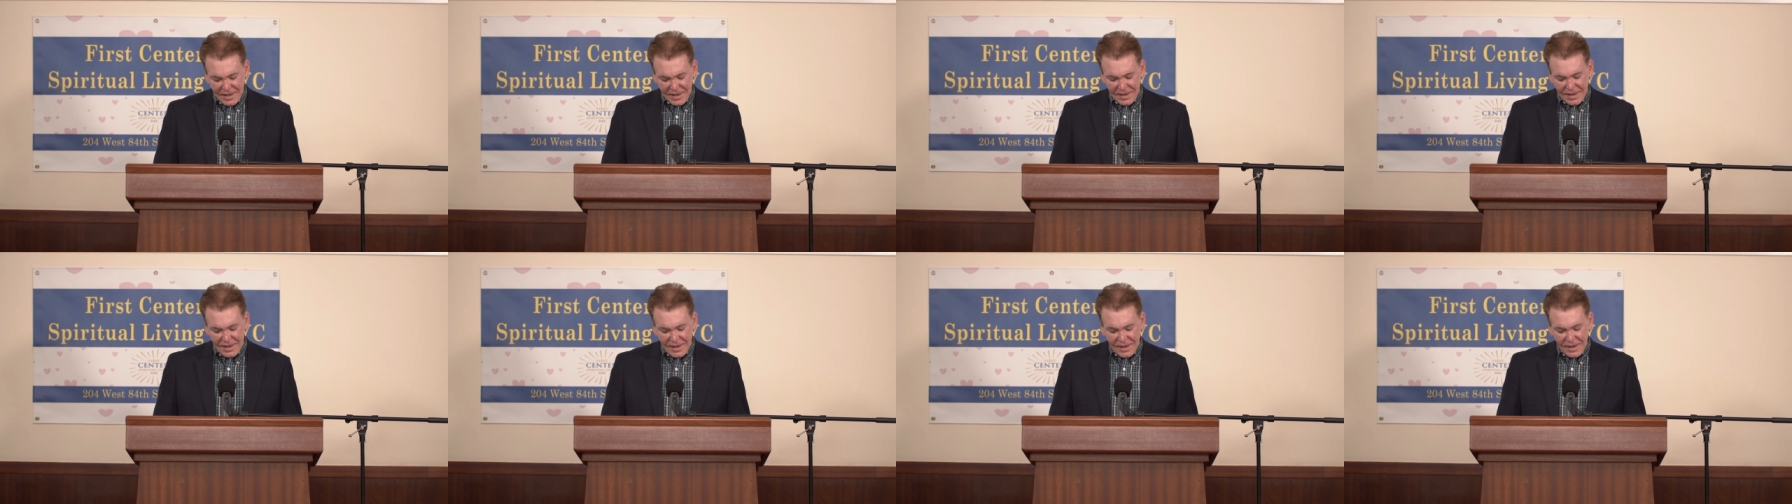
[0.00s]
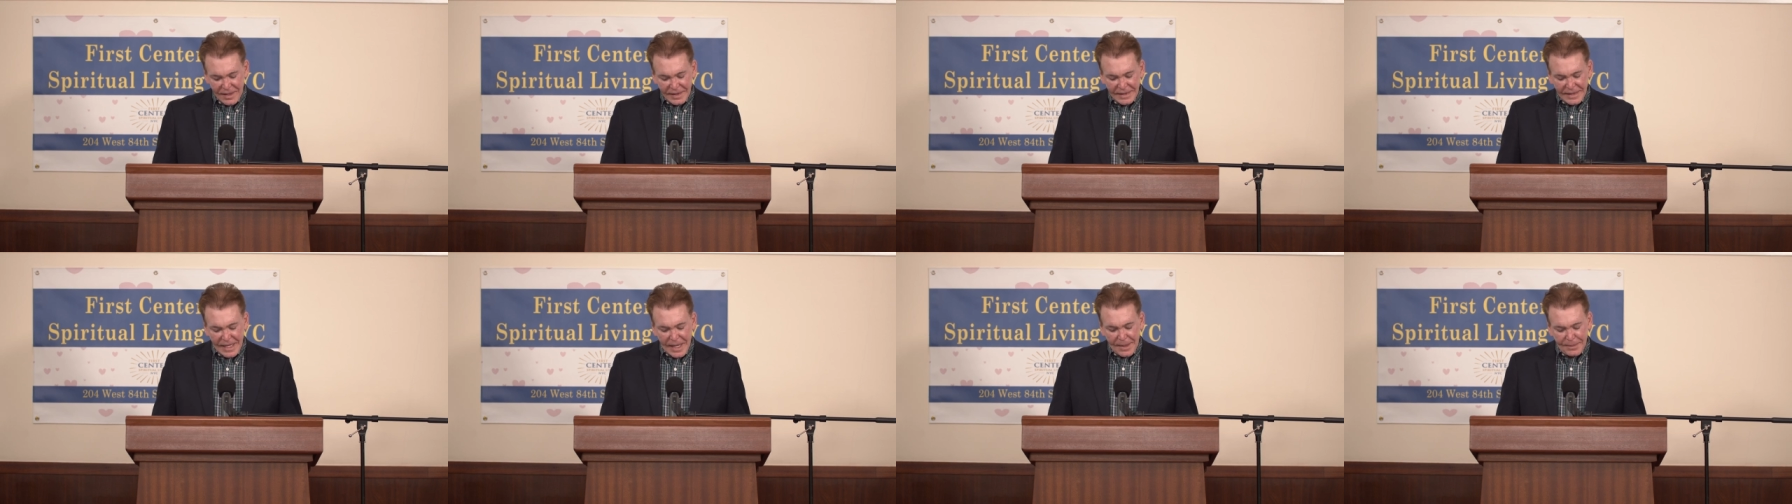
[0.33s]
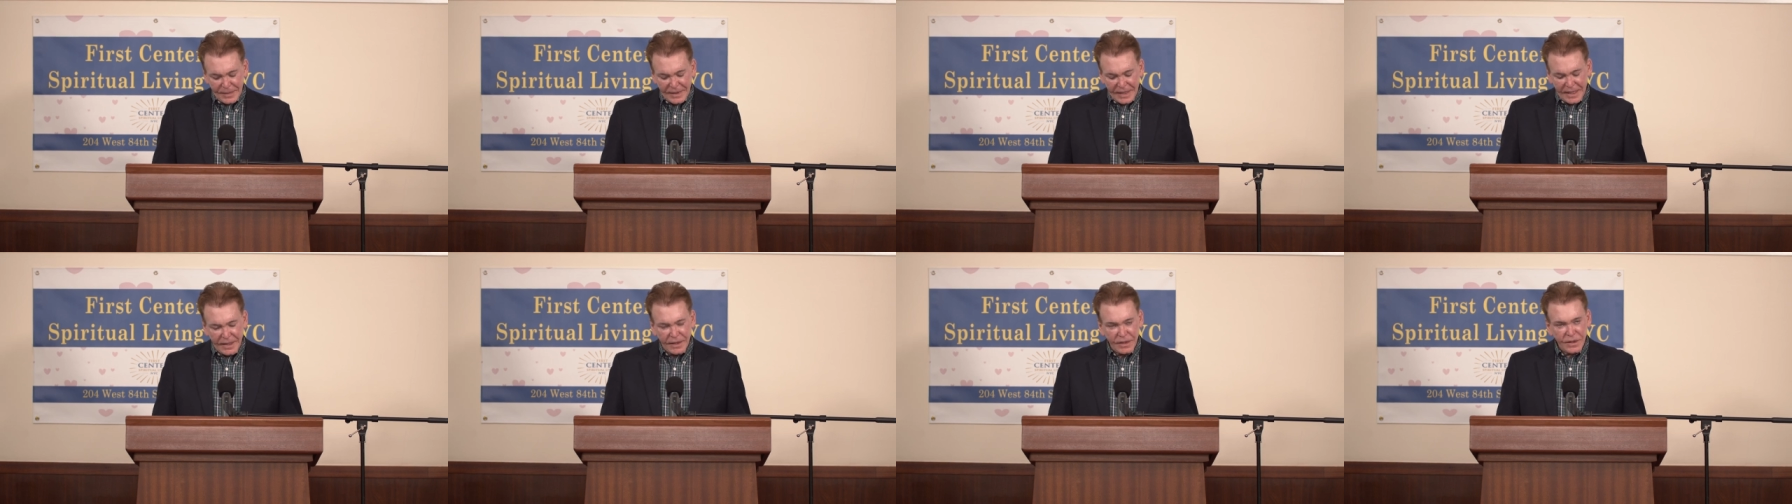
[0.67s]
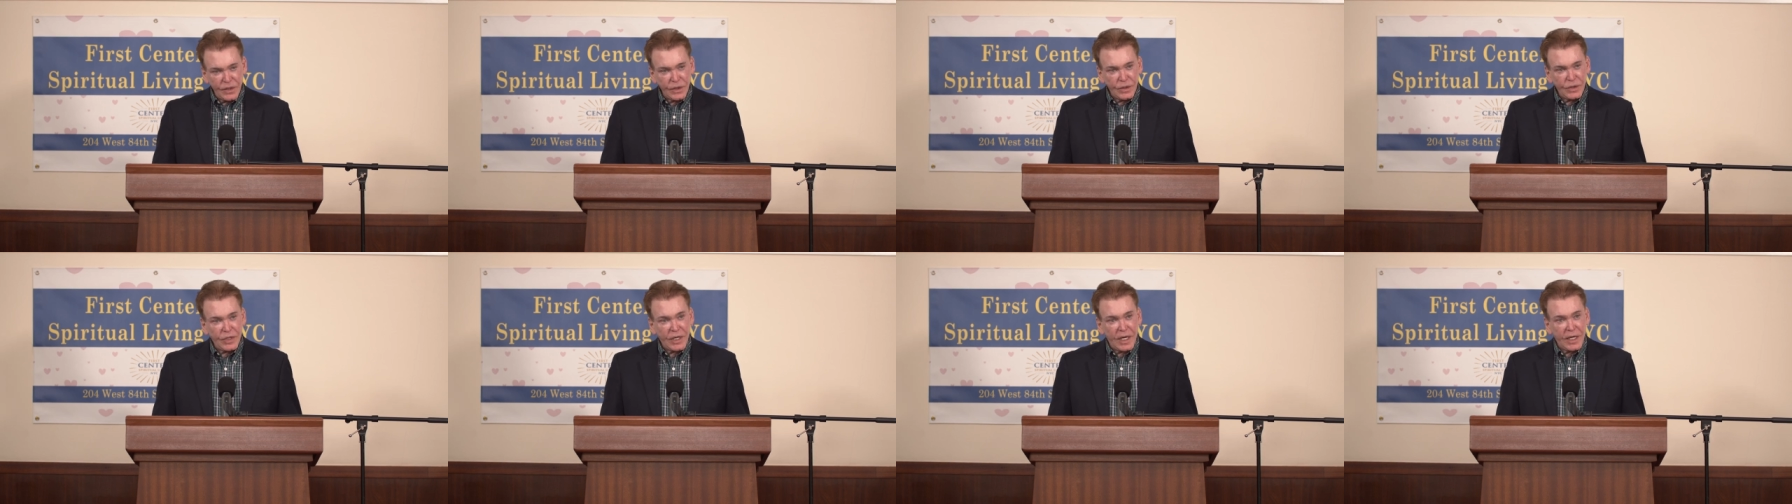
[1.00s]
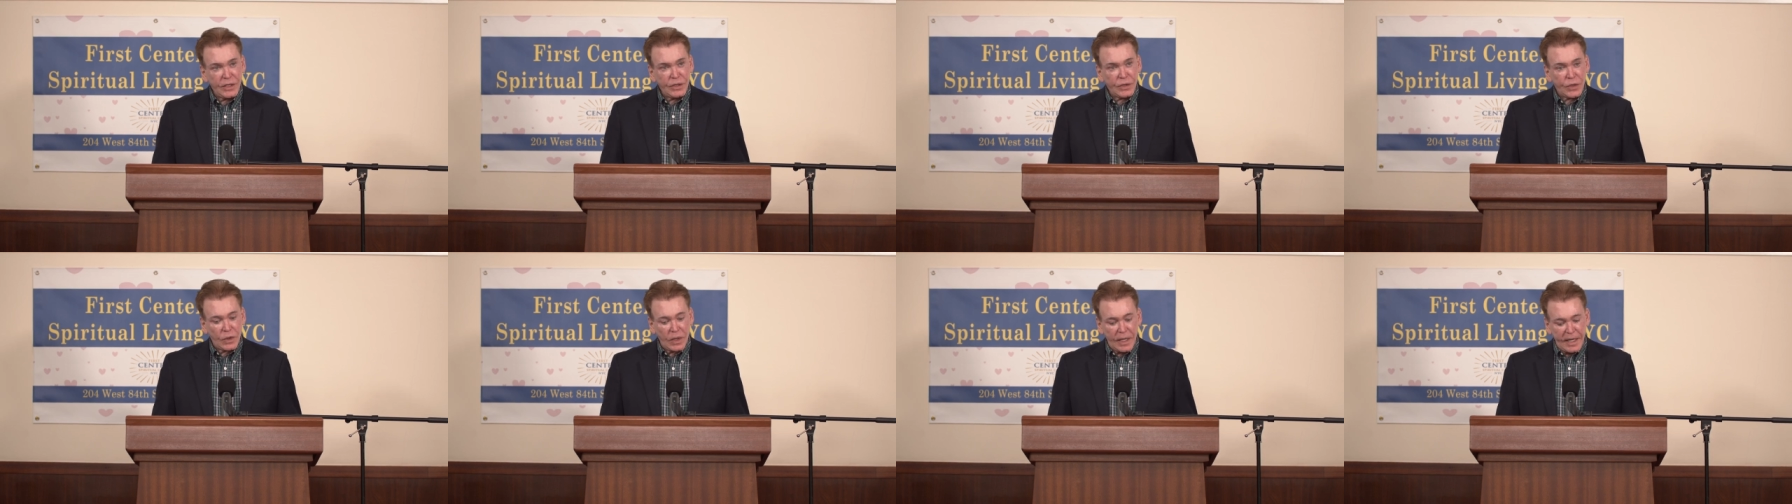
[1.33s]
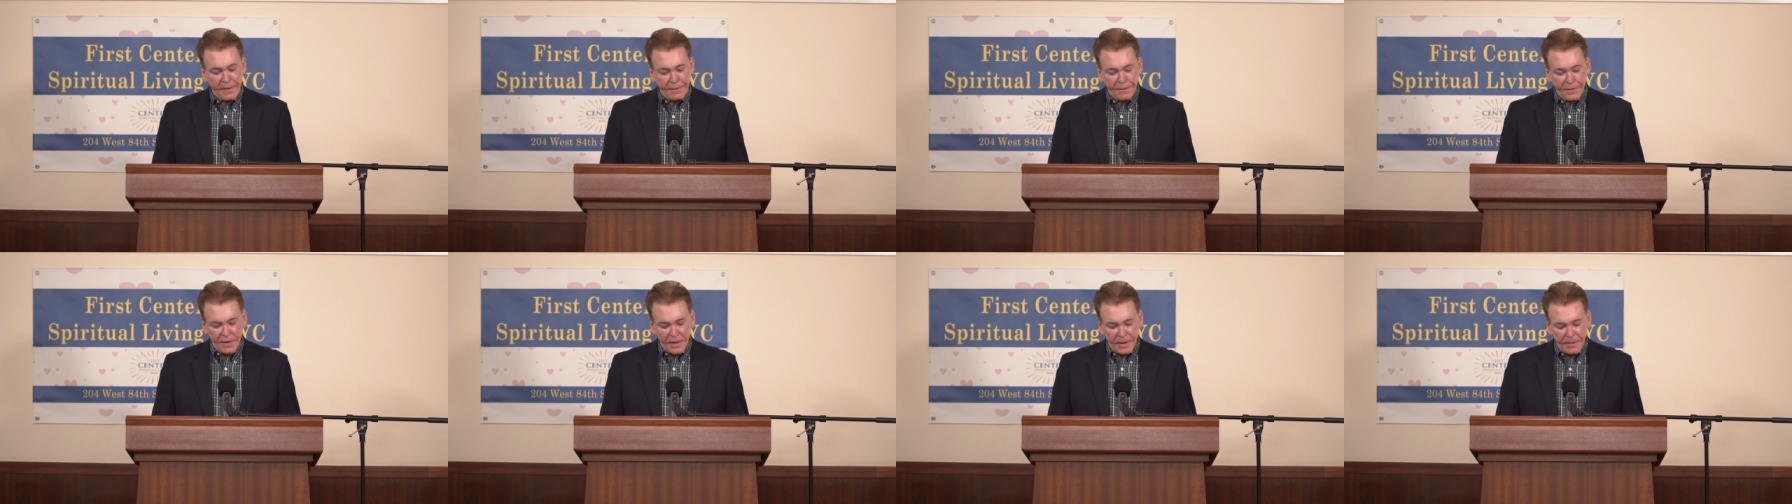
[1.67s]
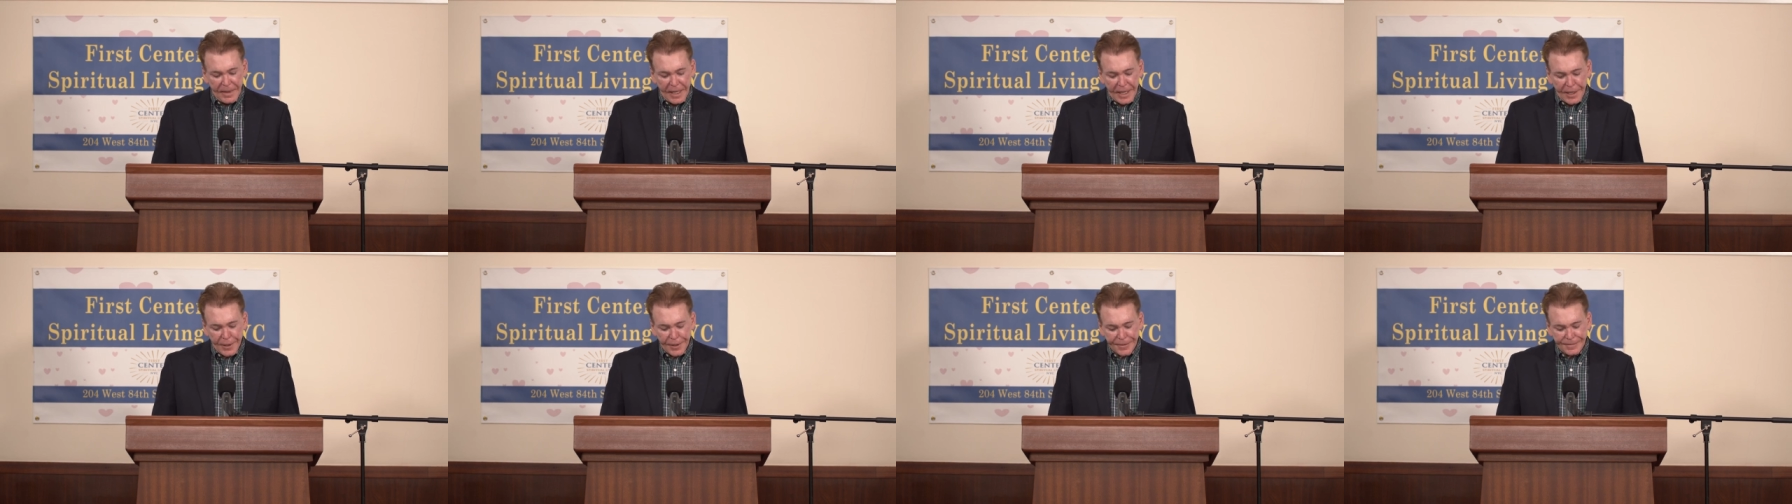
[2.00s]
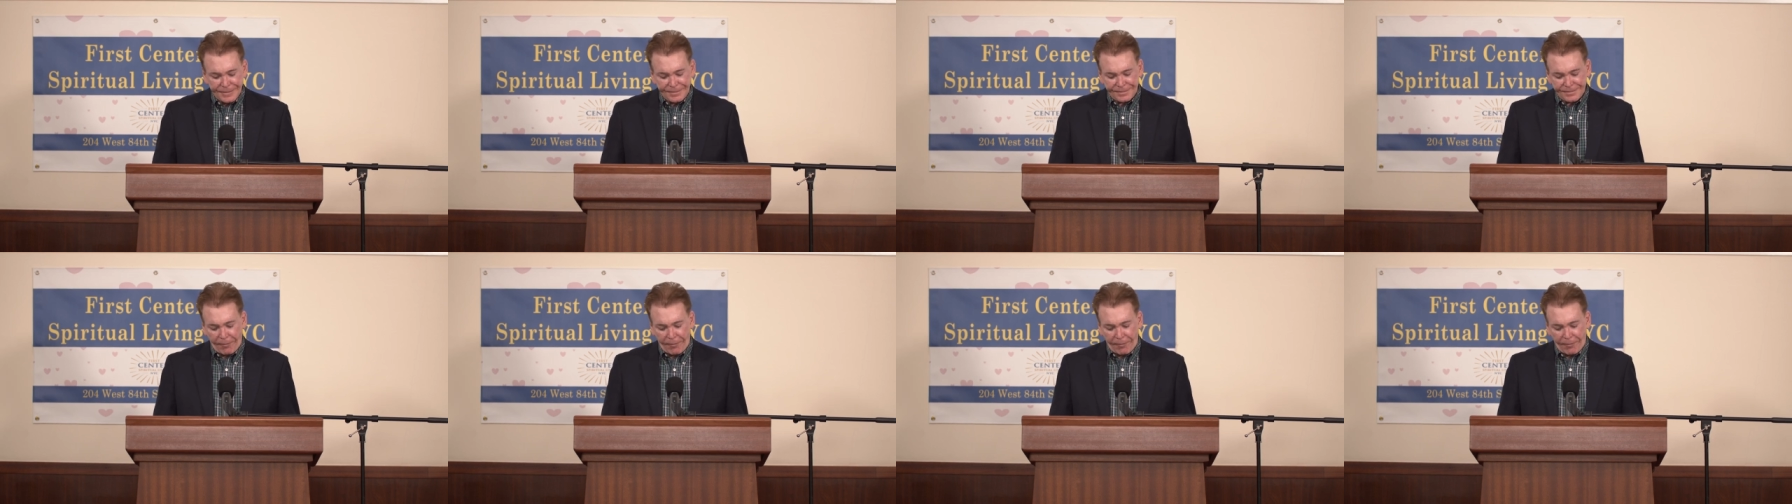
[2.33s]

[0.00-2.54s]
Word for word: uh, attempting to change your life for the better.